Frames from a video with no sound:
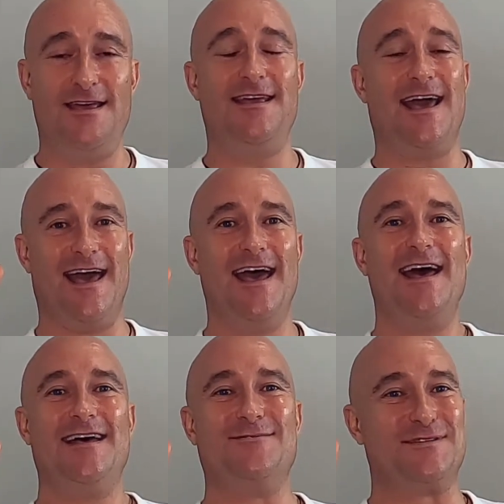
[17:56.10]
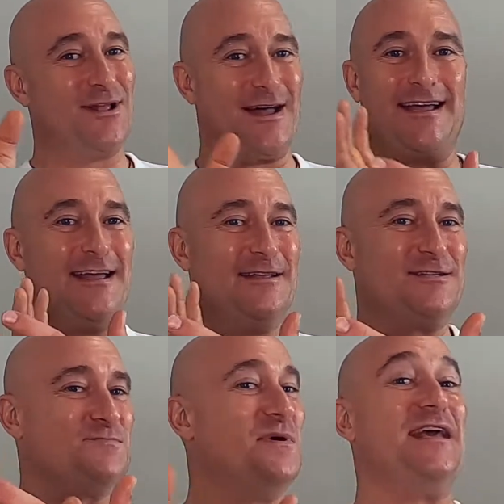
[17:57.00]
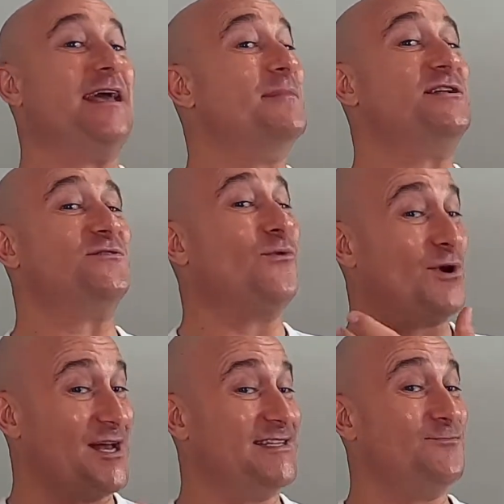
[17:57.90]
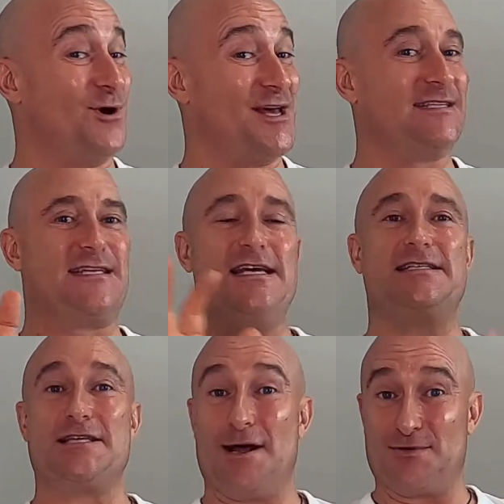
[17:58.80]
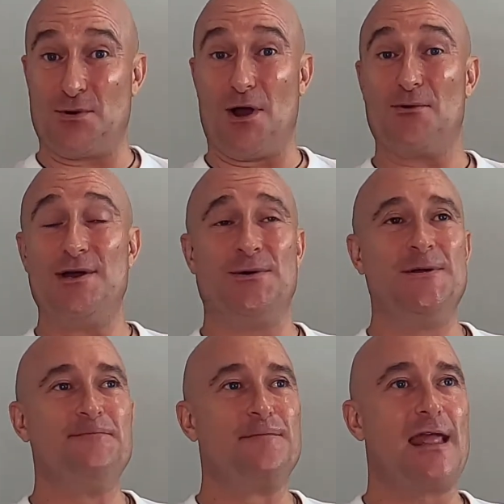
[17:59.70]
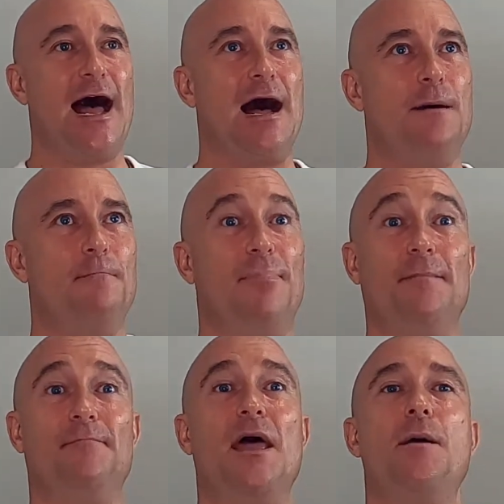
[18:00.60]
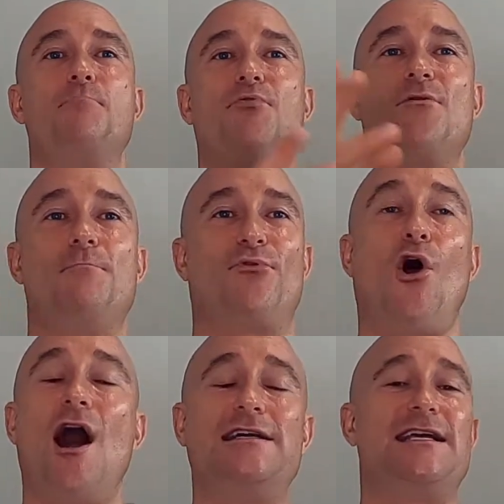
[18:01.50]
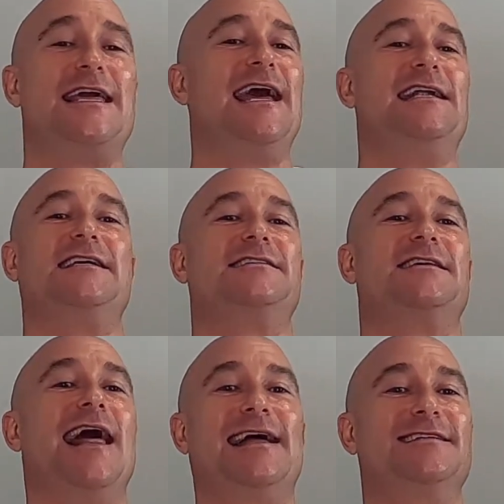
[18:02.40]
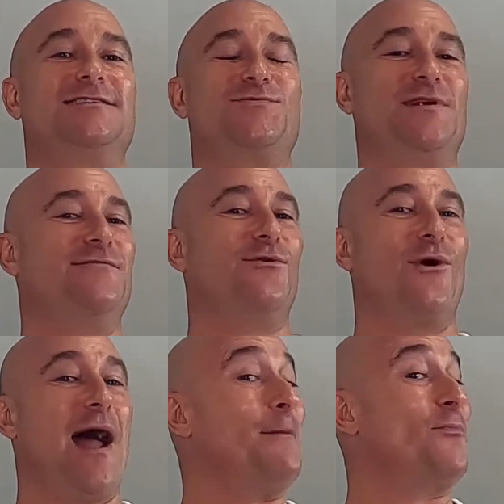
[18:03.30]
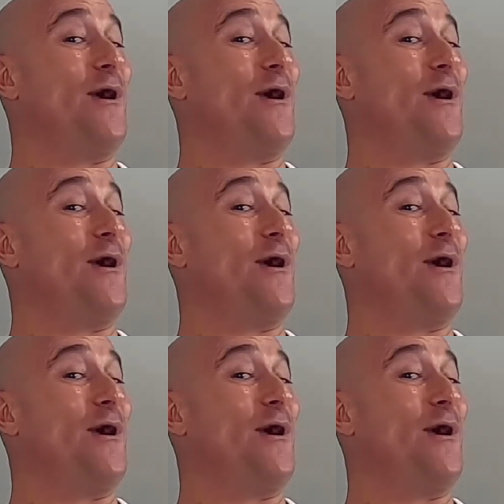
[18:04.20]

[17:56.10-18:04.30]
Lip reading: "Yeah." It was like a spitting image of what I'd seen, so that was quite real. But prior to getting to that 24-hour